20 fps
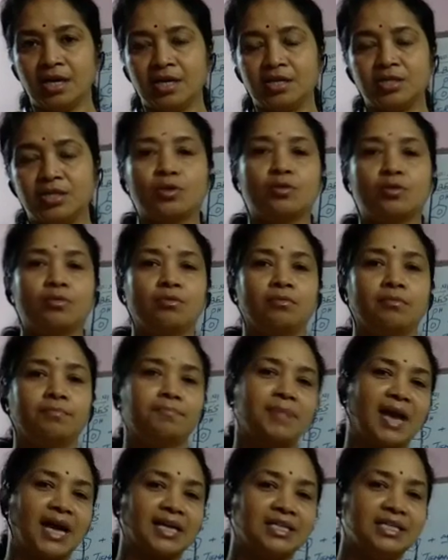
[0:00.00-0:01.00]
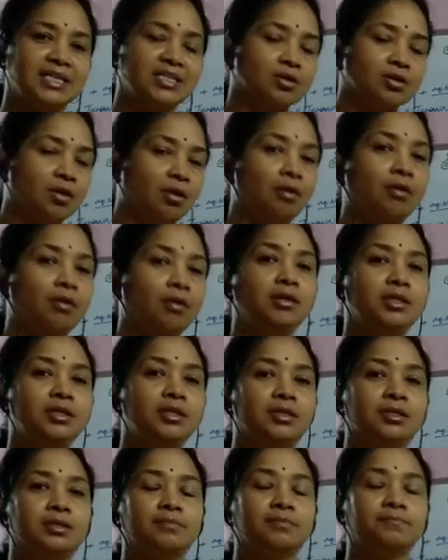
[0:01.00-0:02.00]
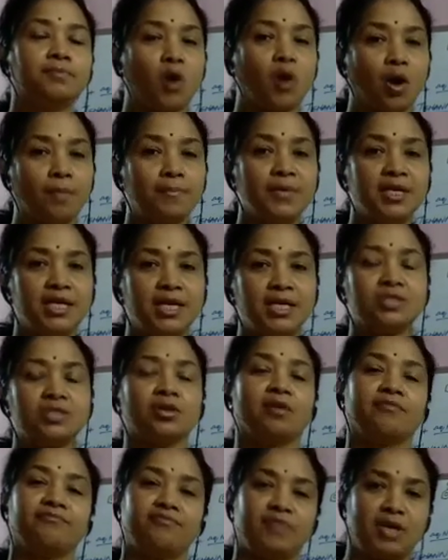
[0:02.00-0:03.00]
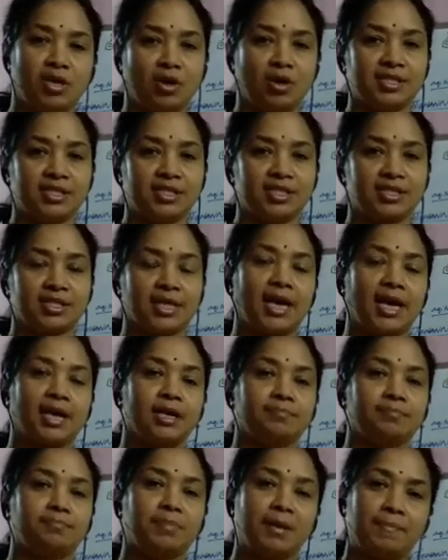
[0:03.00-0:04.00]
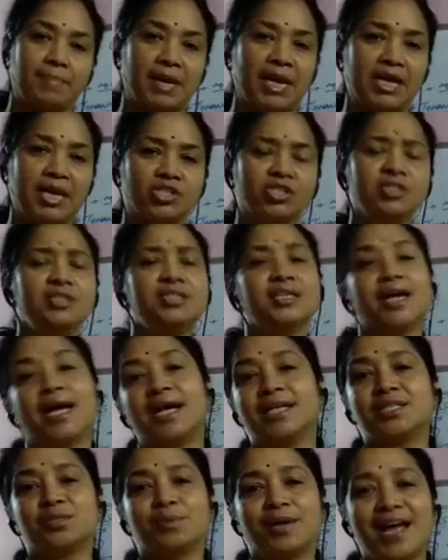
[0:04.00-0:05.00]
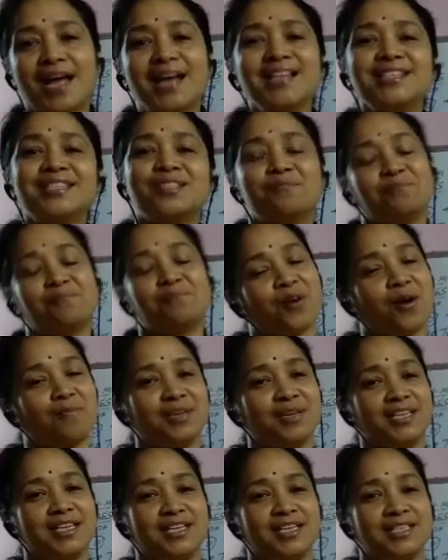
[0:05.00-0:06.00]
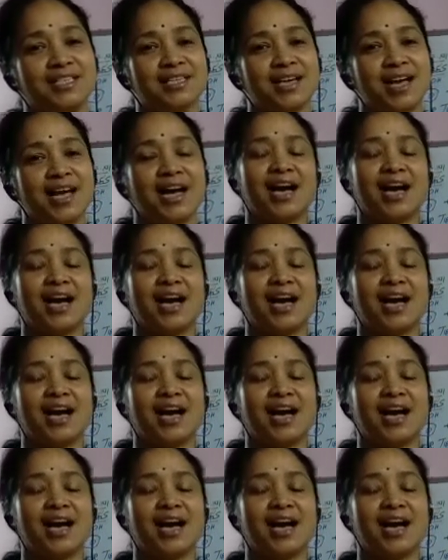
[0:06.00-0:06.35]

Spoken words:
So practice all the properties of phenols and preparations as well as properties.